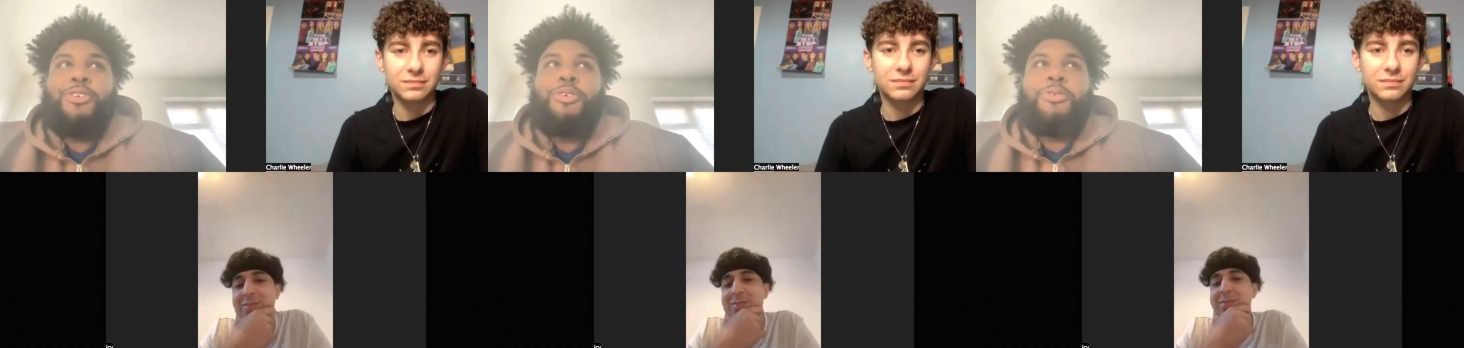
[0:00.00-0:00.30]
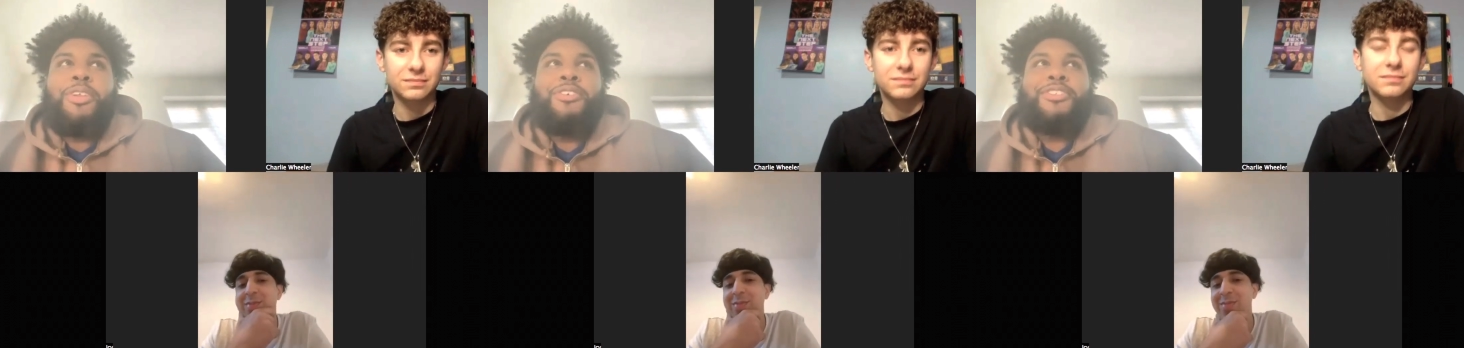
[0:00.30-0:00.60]

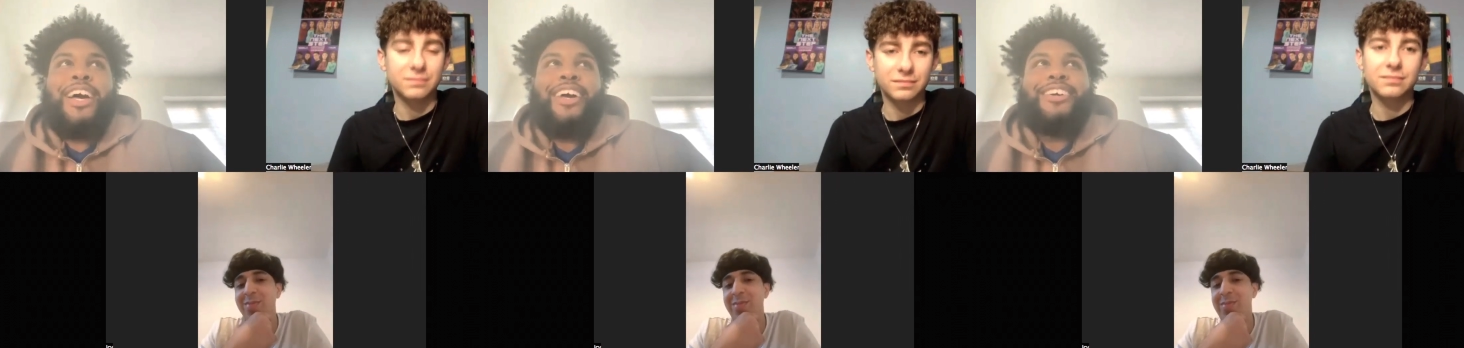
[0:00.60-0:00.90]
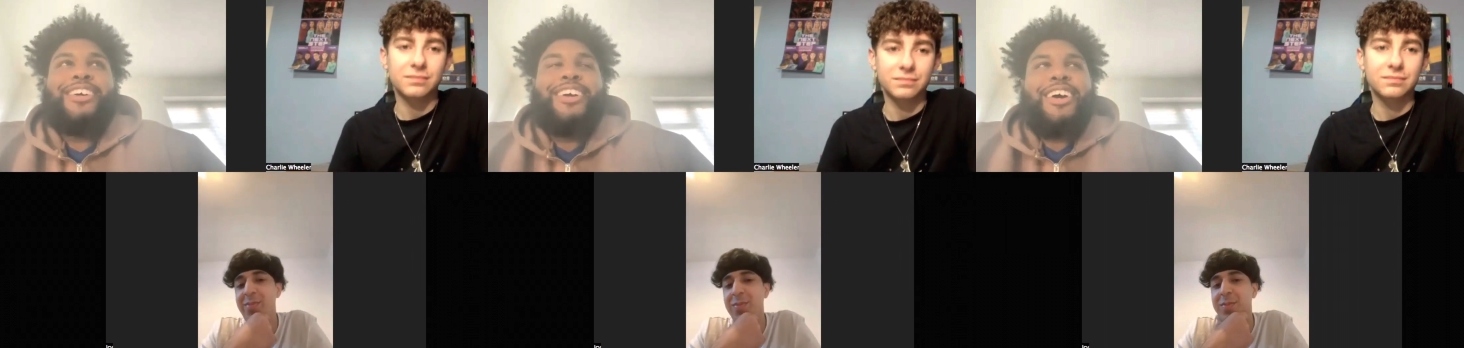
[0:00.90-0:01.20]
Speaker 1: know. It was like
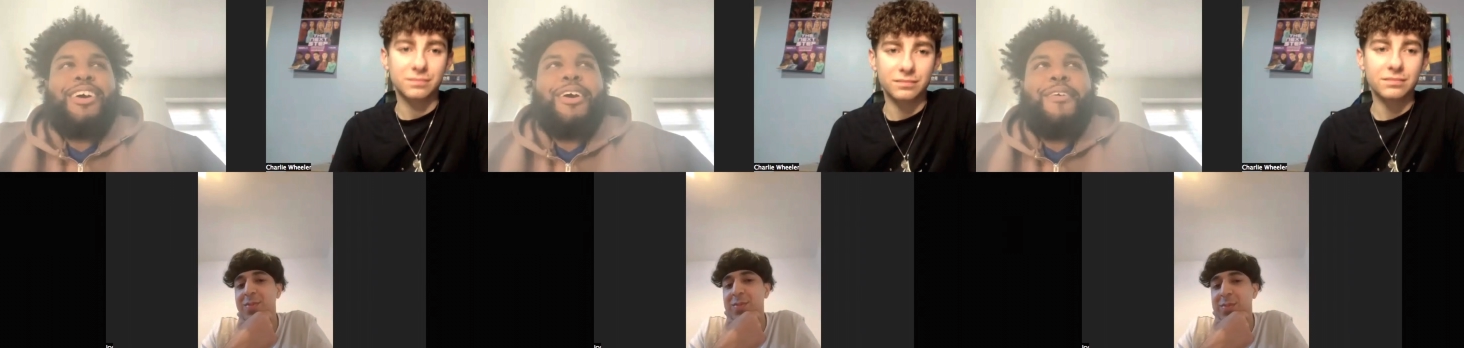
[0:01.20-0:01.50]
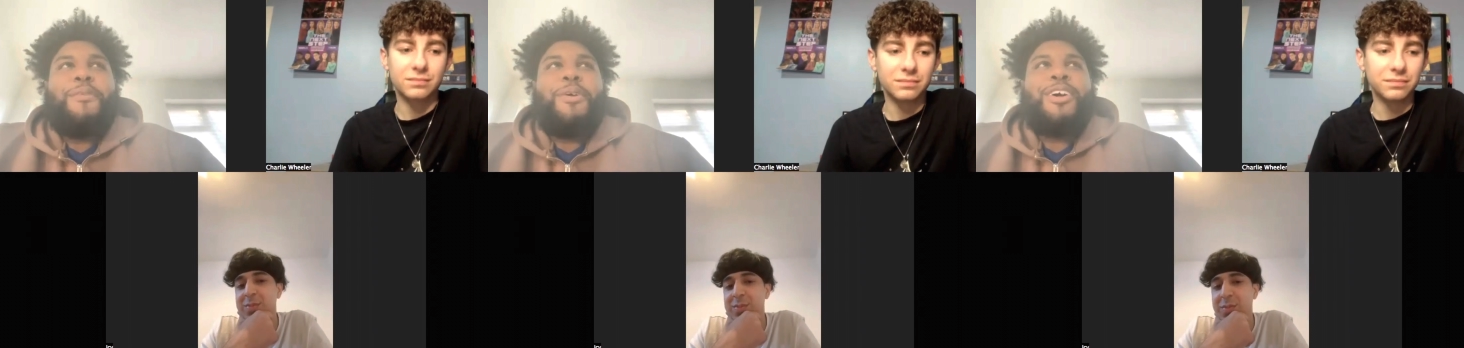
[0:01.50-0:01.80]

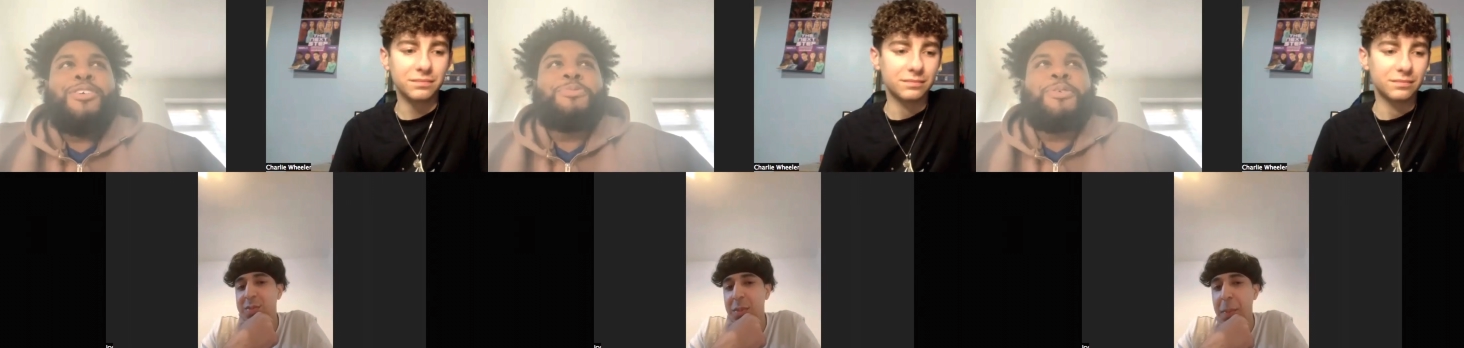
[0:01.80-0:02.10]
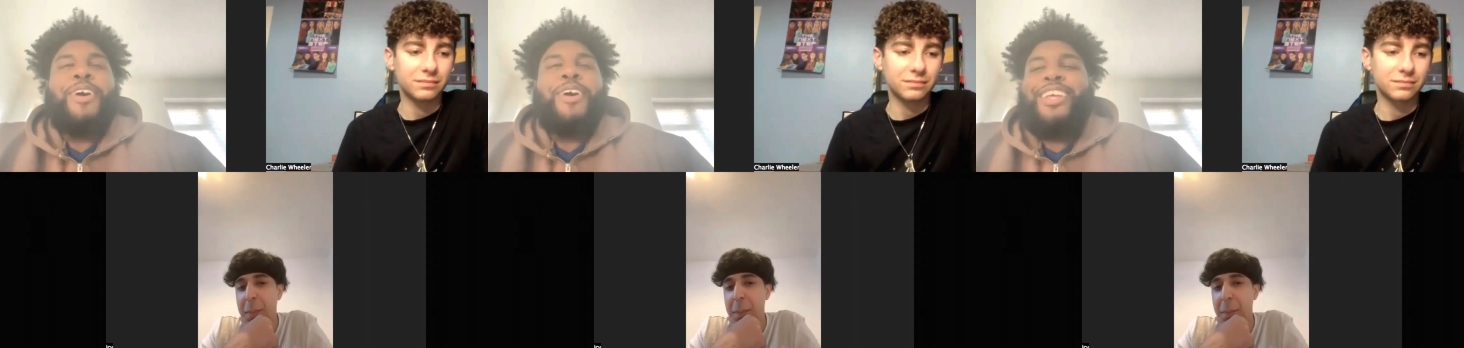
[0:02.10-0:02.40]
because we
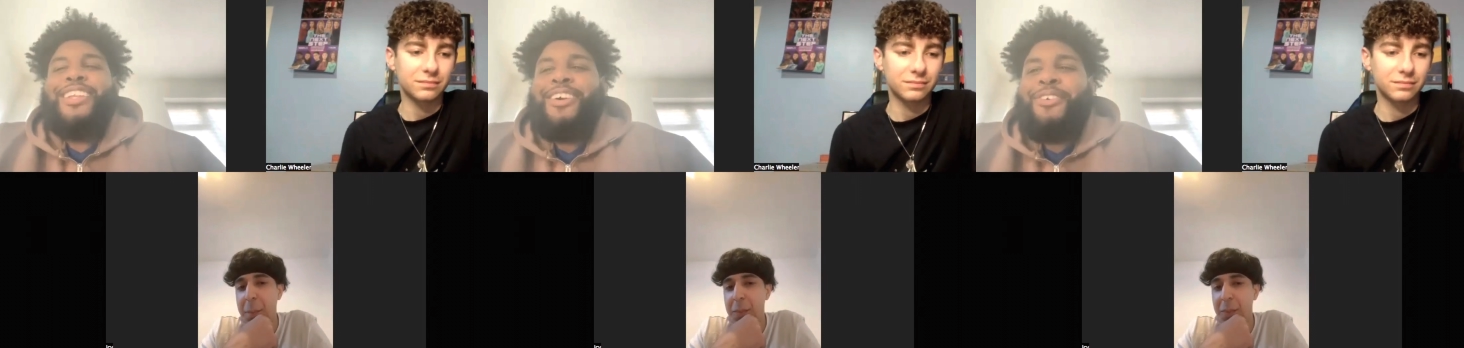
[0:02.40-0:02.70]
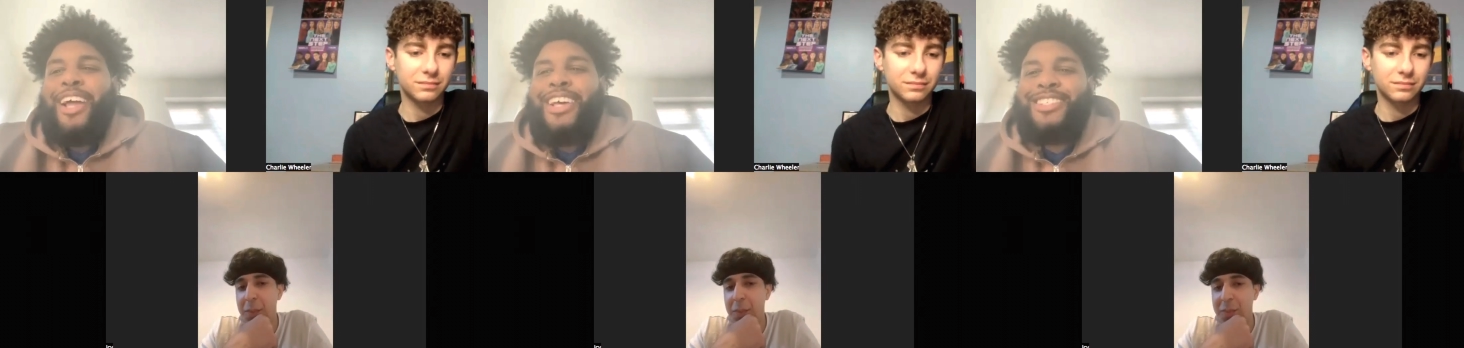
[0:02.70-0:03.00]
went in there with
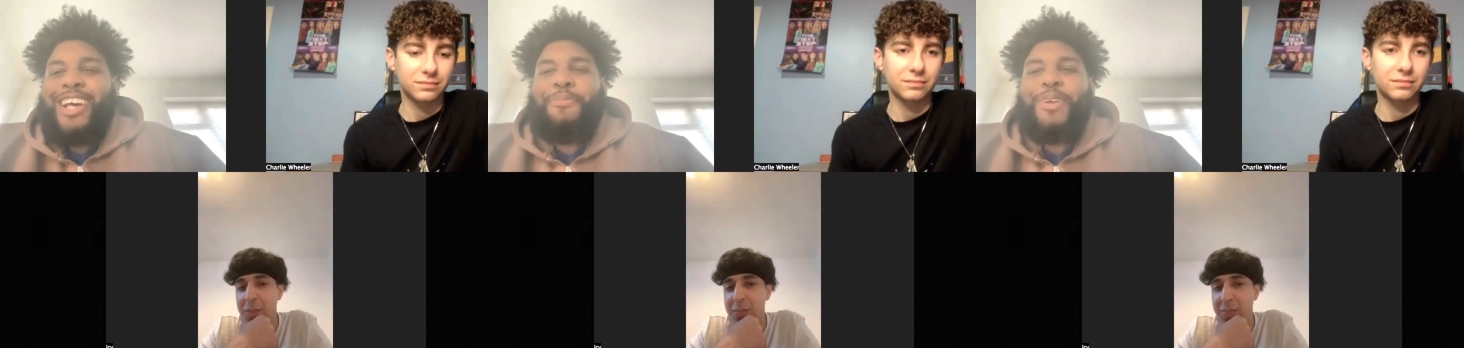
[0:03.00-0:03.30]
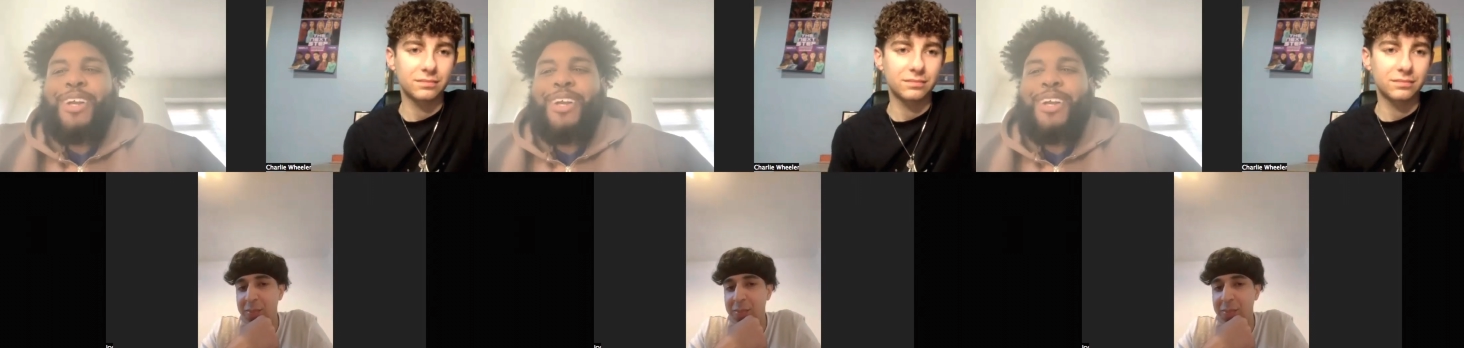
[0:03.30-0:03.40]
like Simon